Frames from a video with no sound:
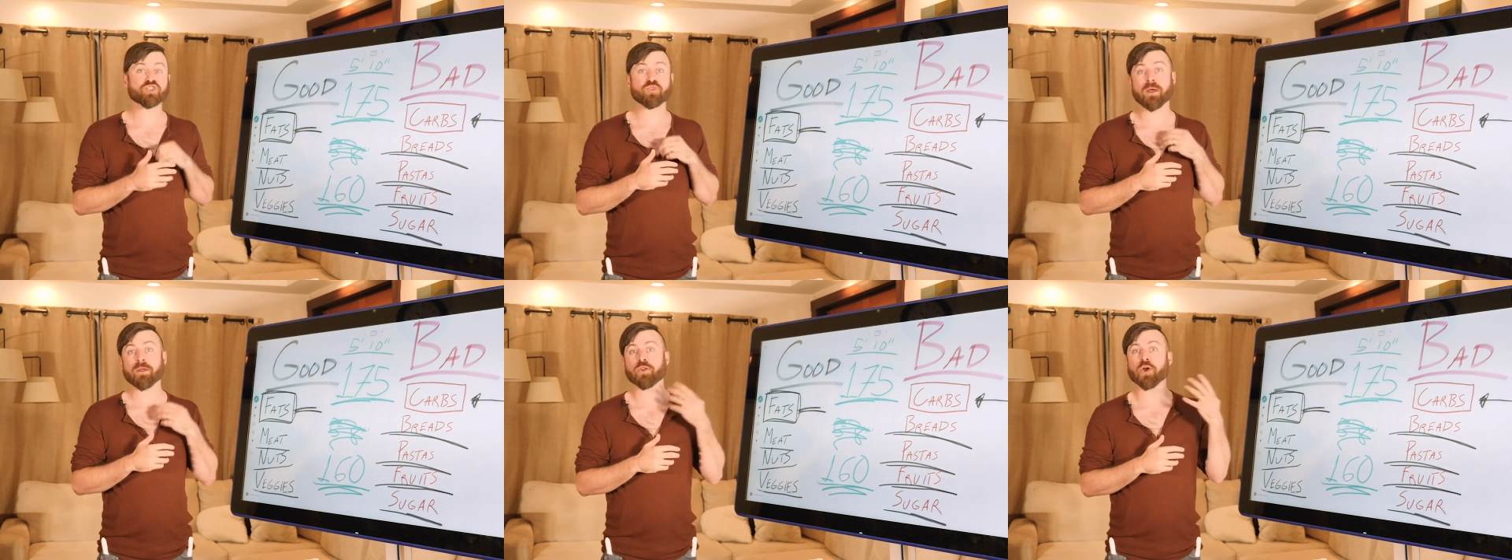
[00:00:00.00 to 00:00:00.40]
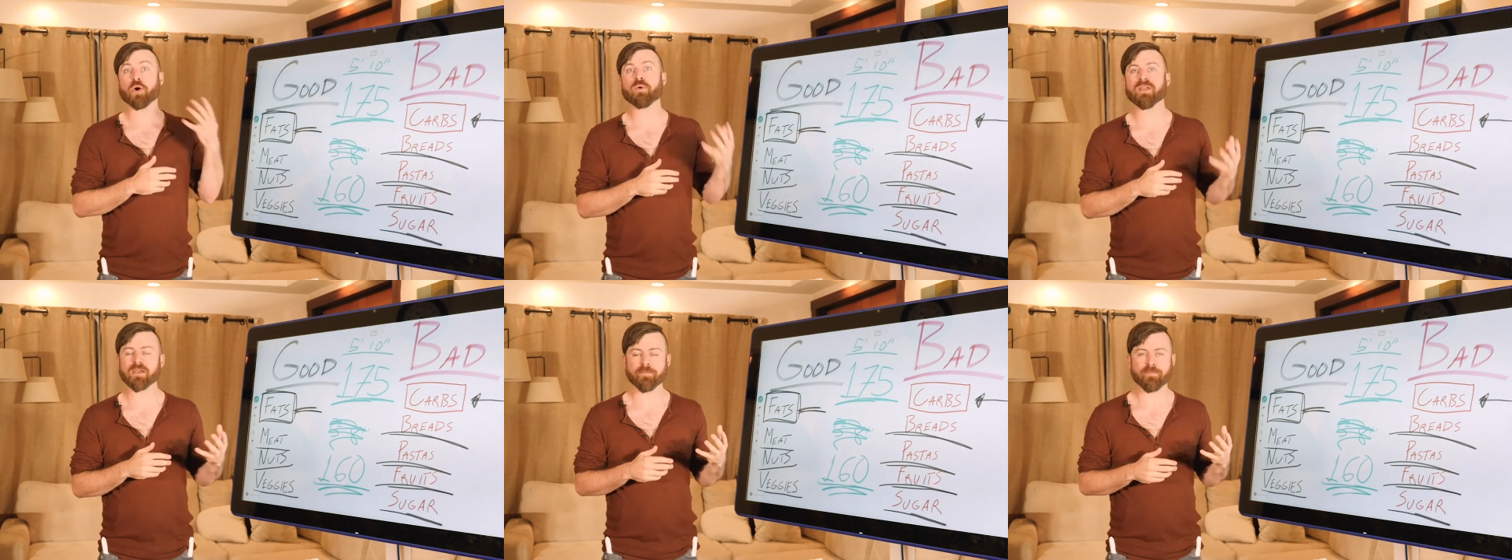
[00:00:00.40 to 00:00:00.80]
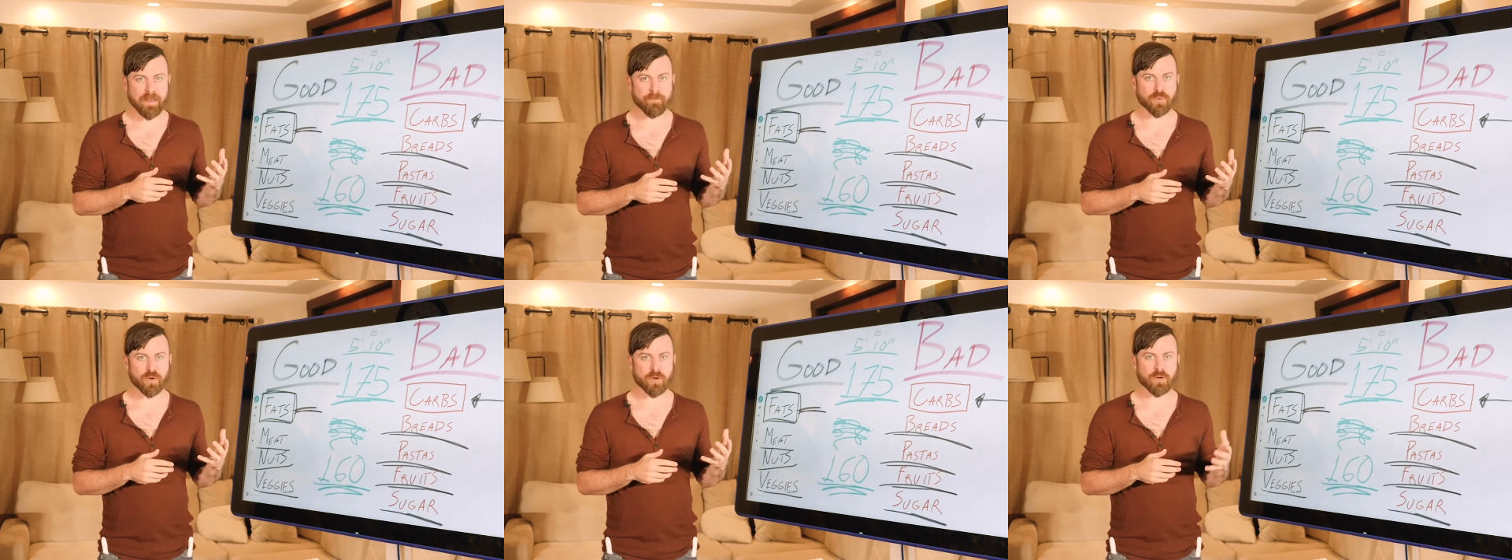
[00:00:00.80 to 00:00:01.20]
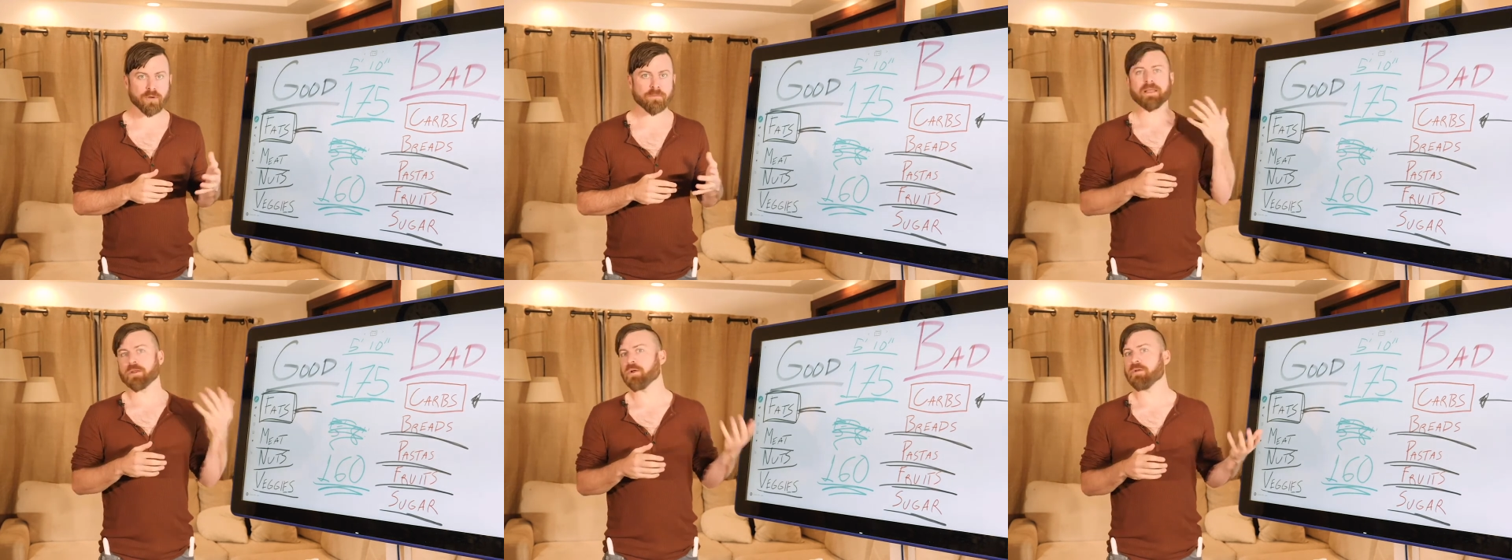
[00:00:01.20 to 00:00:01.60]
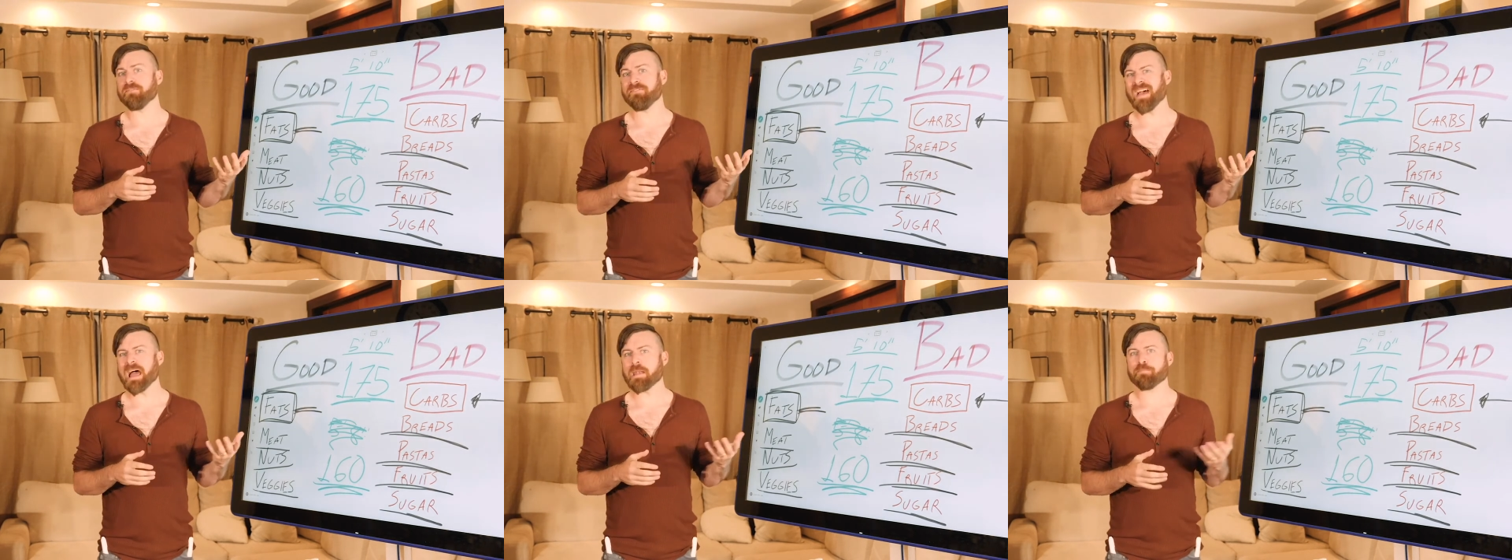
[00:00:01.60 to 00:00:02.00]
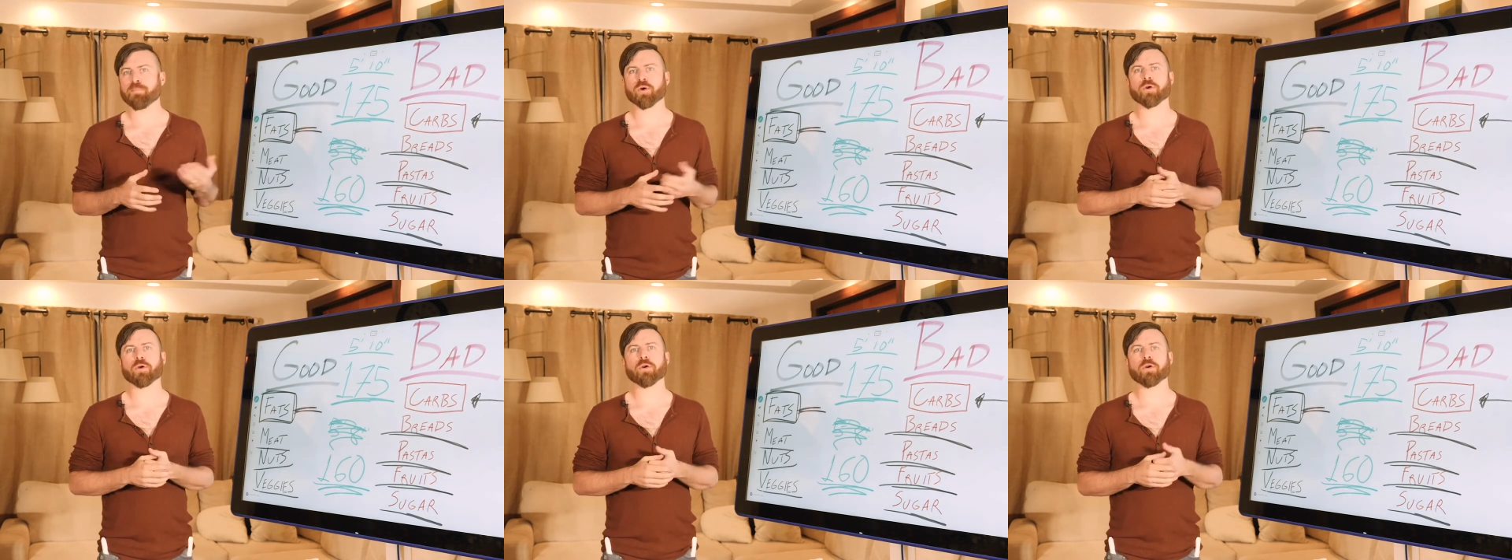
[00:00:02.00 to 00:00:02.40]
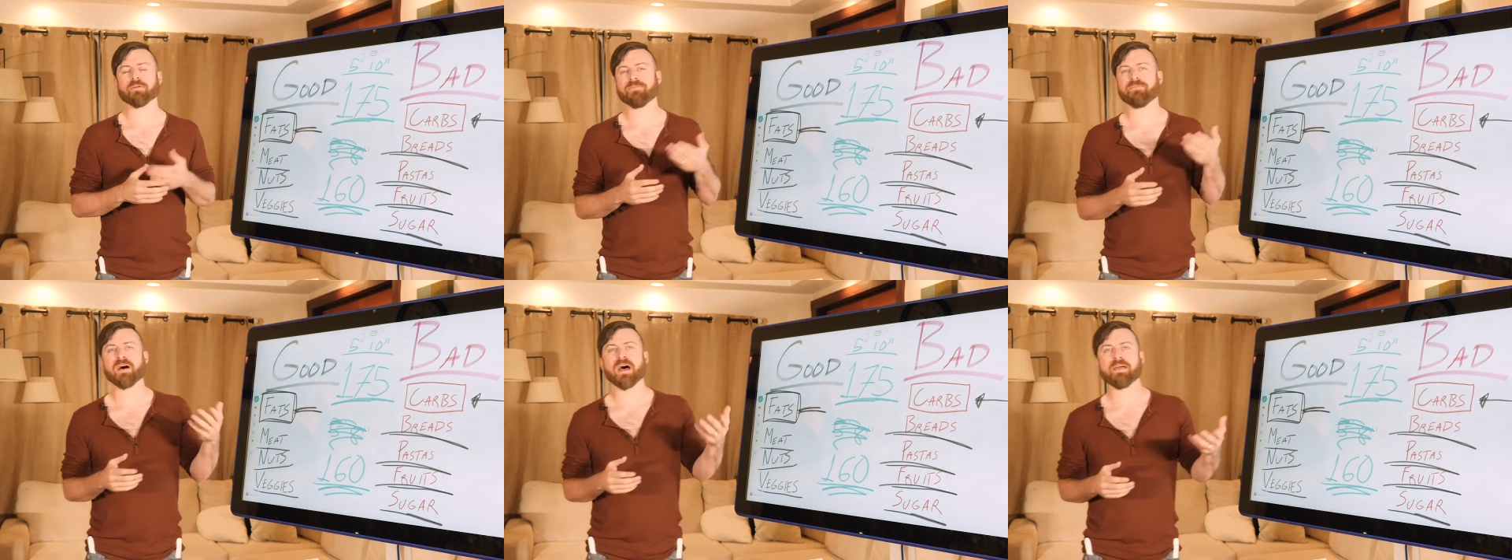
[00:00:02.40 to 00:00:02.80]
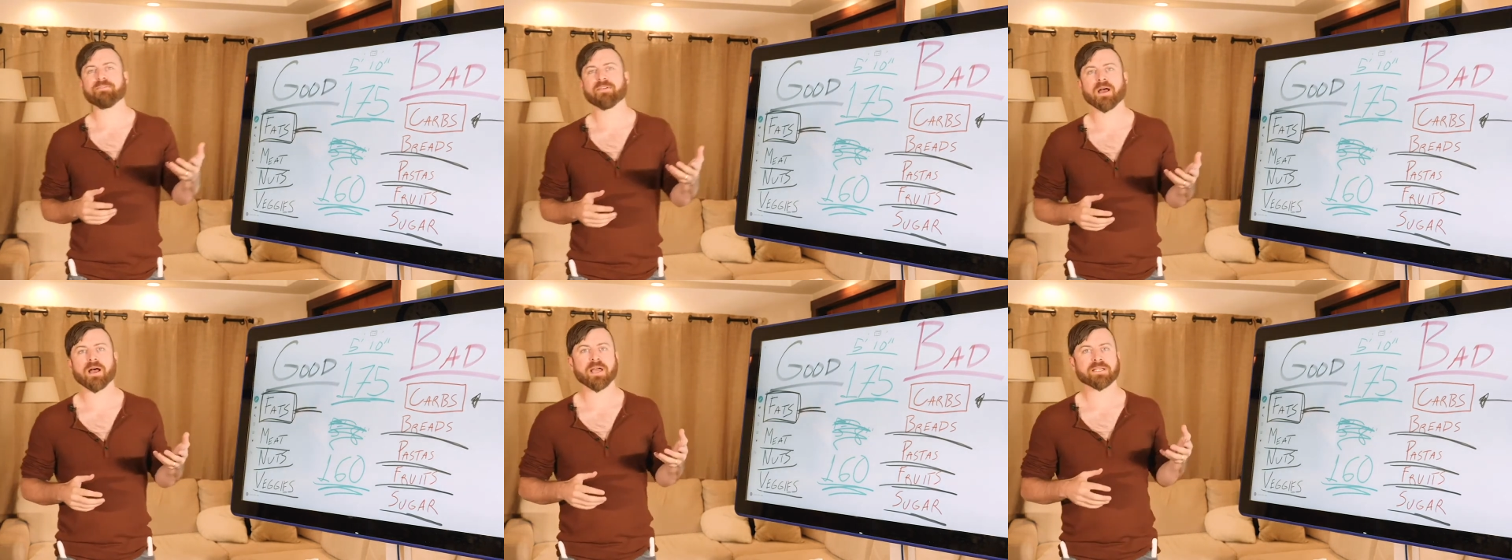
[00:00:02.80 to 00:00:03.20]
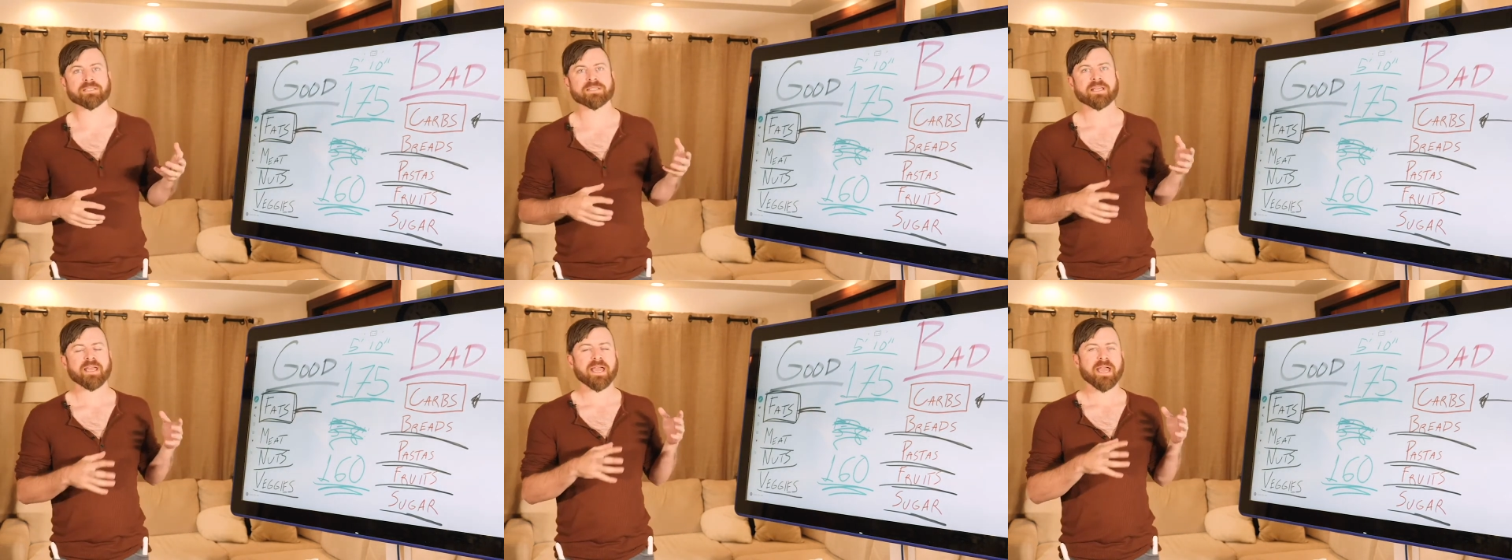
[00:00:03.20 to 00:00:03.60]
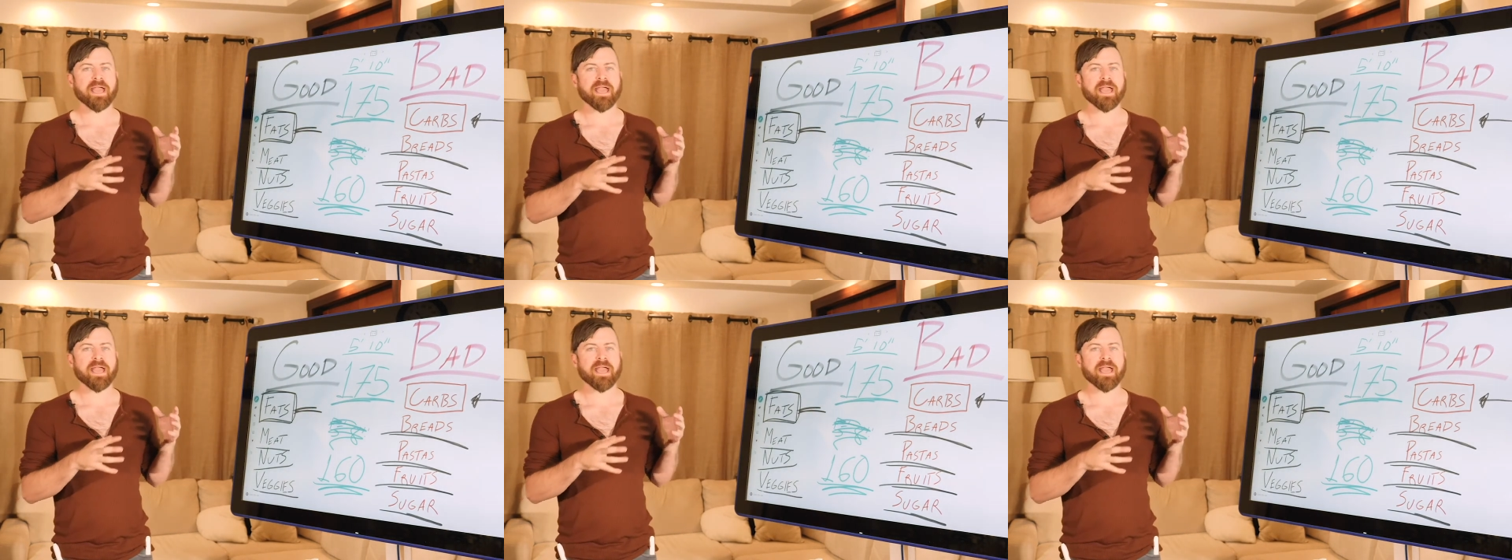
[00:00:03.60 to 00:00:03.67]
So I'd go get a hamburger, I'd go to Fat Burger or Five Guys,